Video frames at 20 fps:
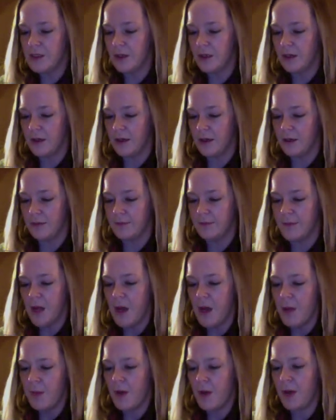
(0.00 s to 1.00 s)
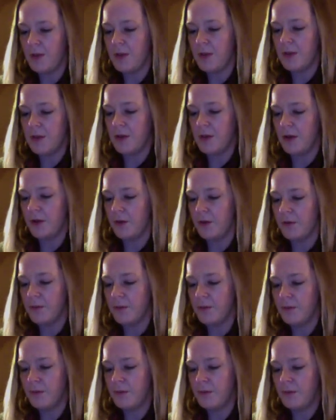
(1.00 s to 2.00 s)
Probably,
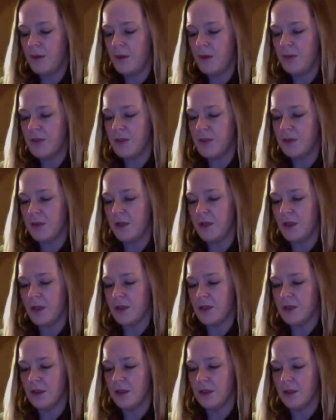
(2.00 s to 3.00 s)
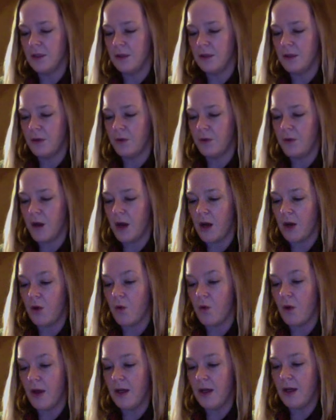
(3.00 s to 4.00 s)
maybe something that's not
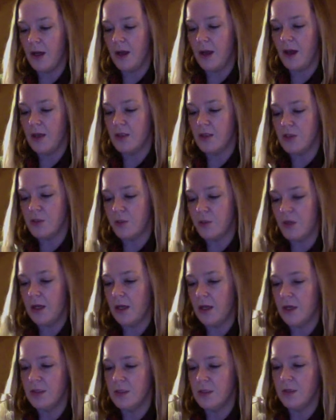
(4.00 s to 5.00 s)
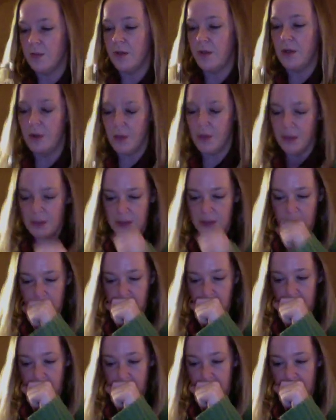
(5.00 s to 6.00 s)
quite as sweet as the beer is
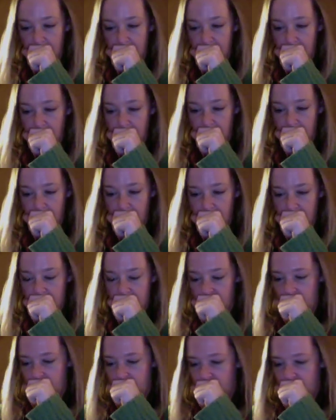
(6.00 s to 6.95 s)
might be a good call.